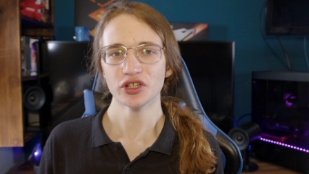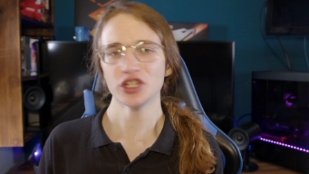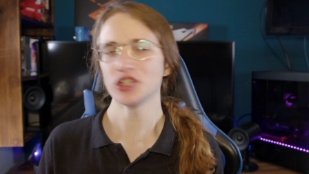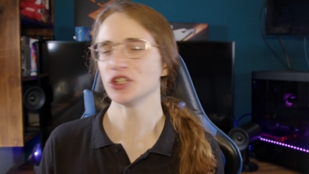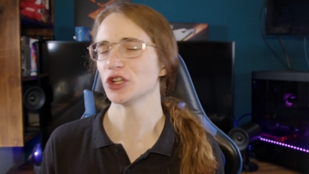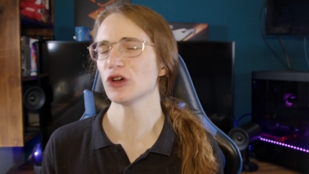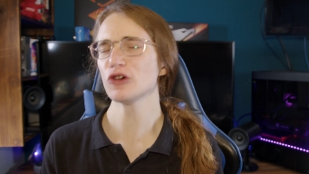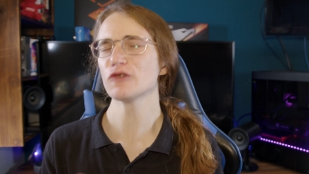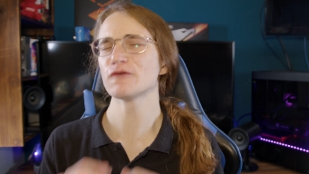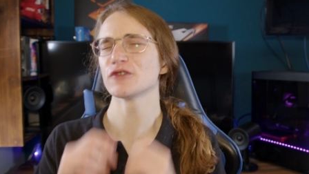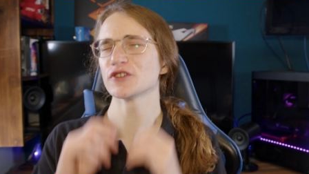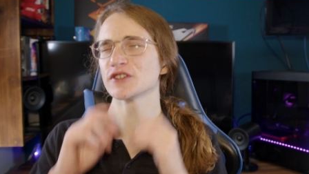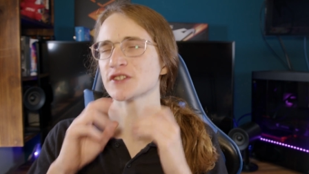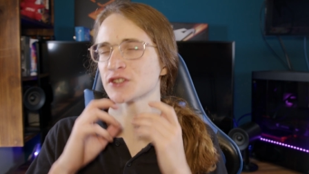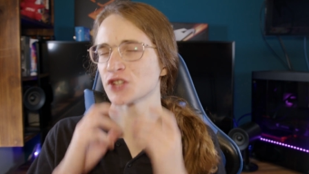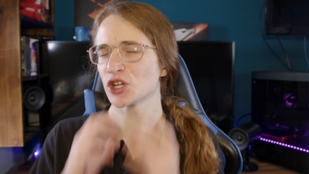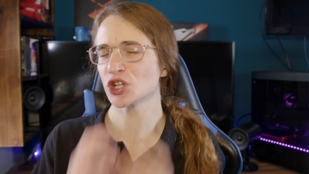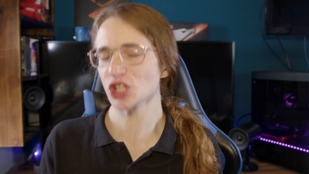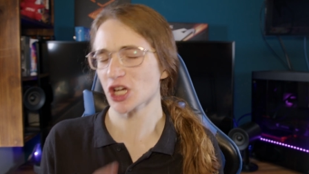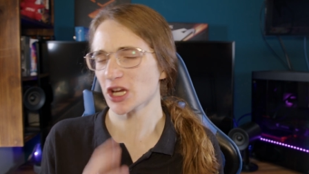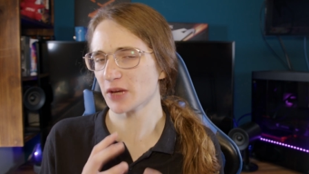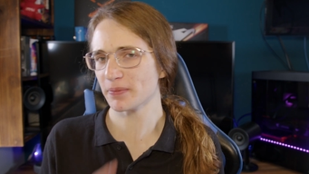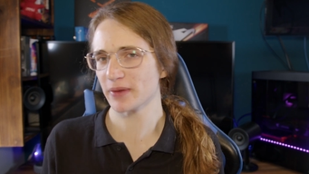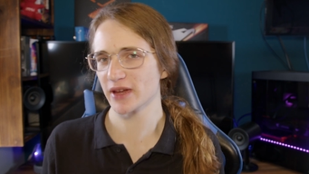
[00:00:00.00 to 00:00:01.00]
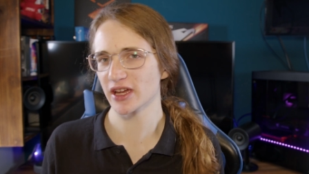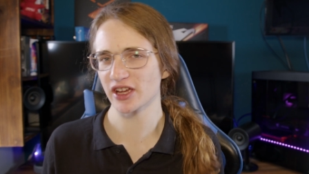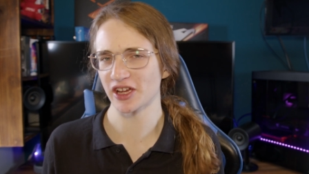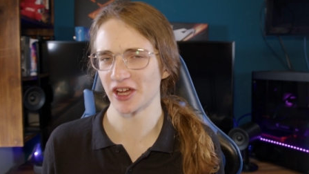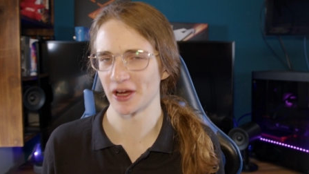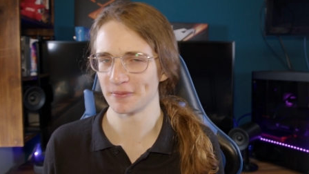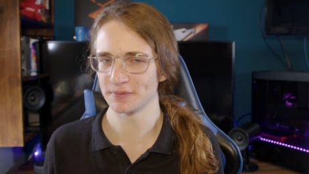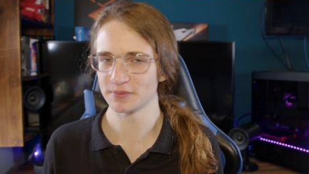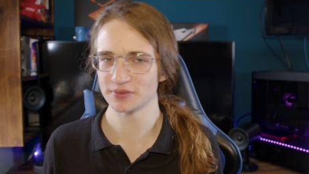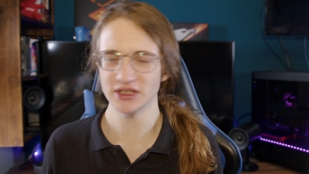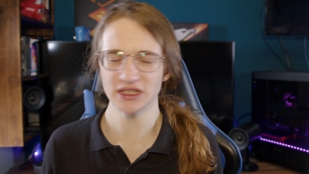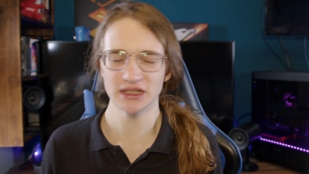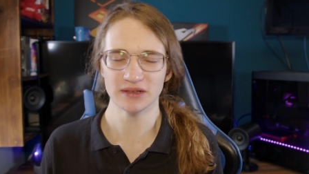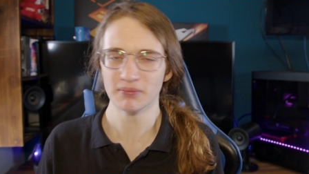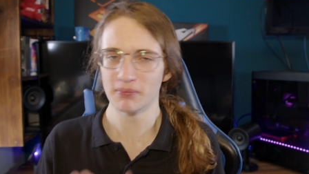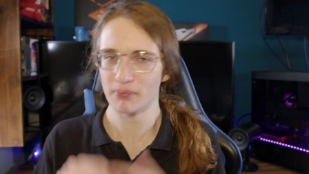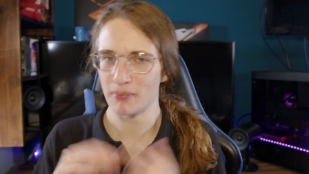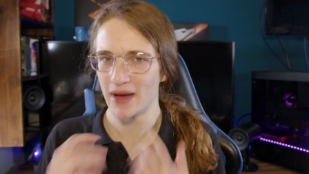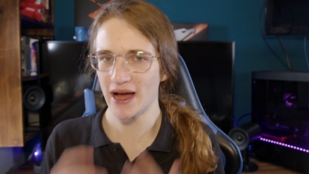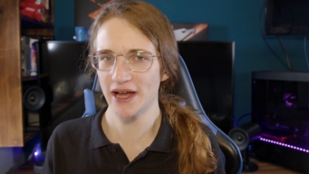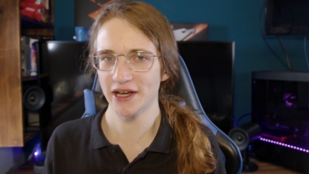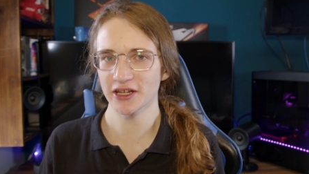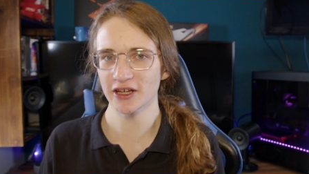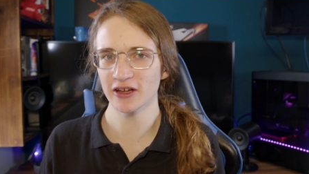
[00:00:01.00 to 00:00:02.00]
You know, for such a big company,
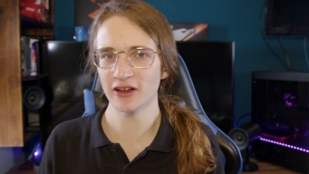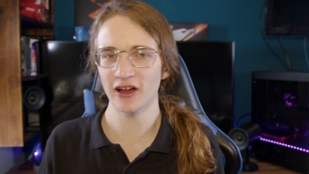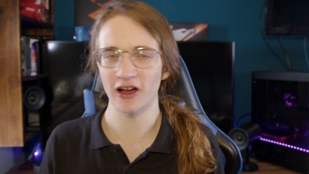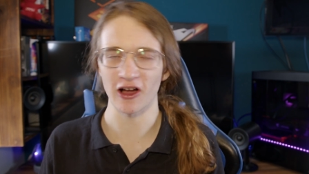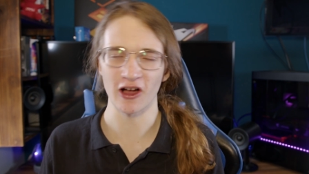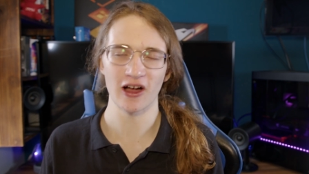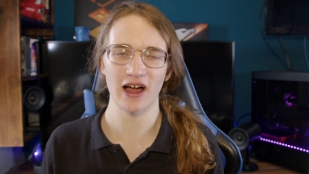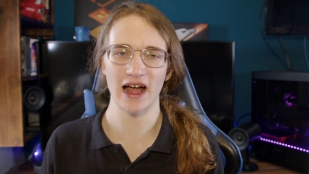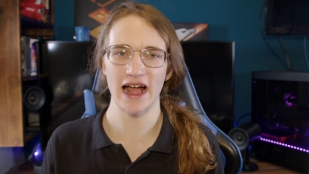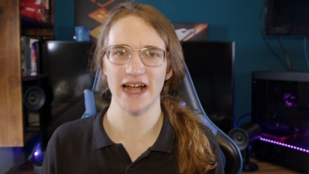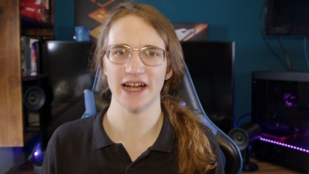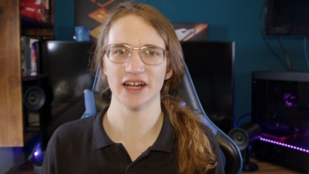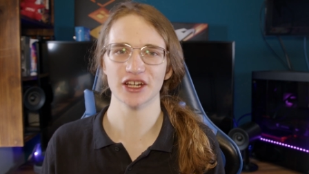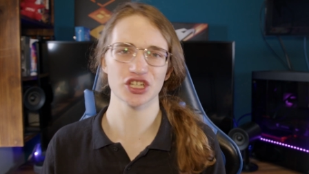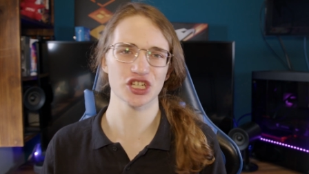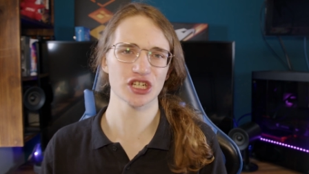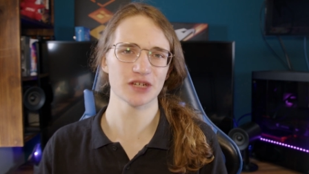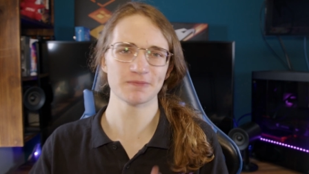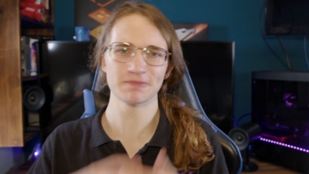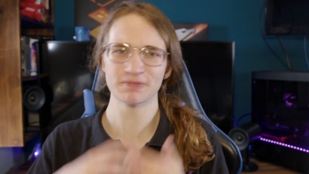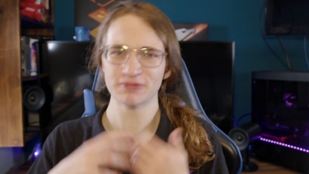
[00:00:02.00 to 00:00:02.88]
Meta are actually